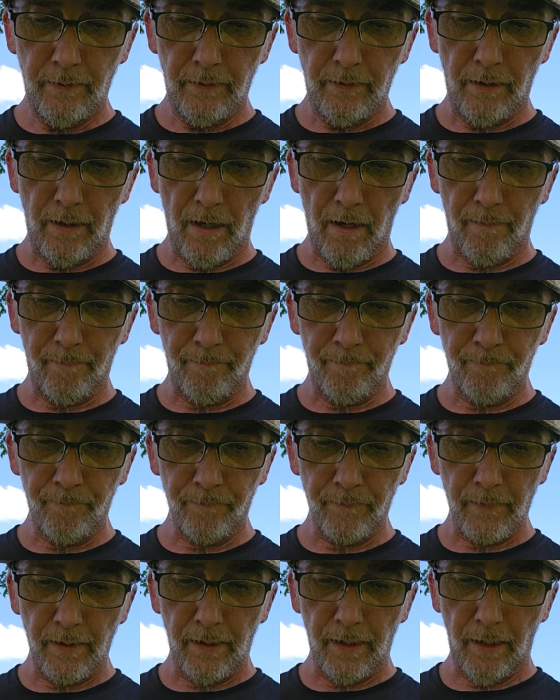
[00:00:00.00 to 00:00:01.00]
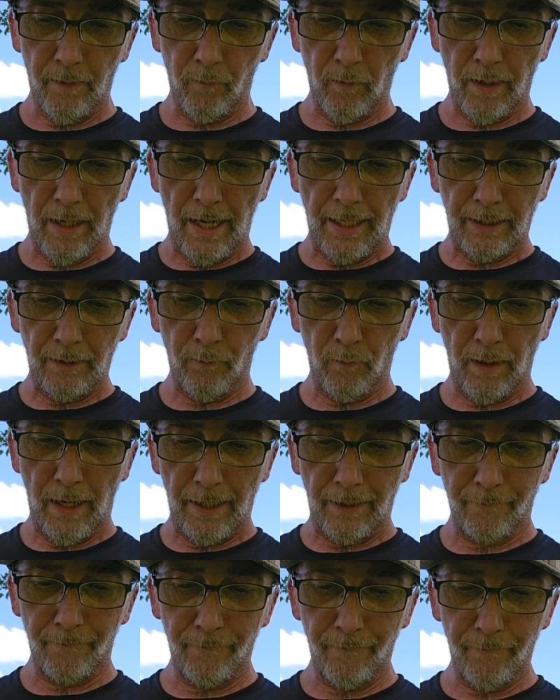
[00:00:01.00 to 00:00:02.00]
and when I
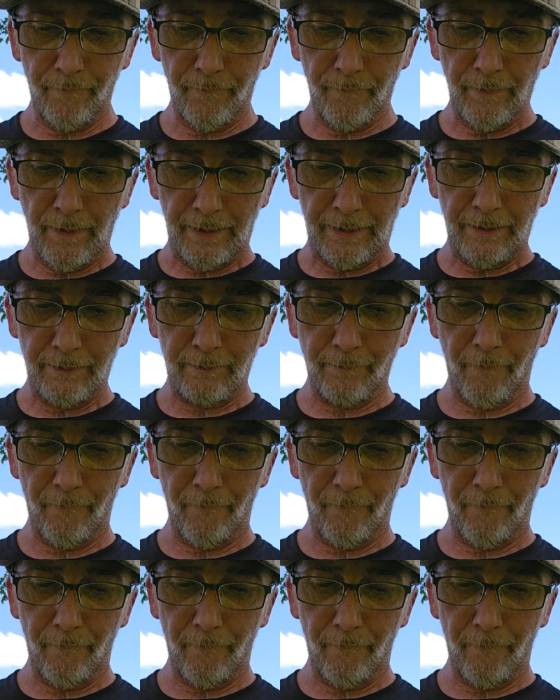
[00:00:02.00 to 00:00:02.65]
get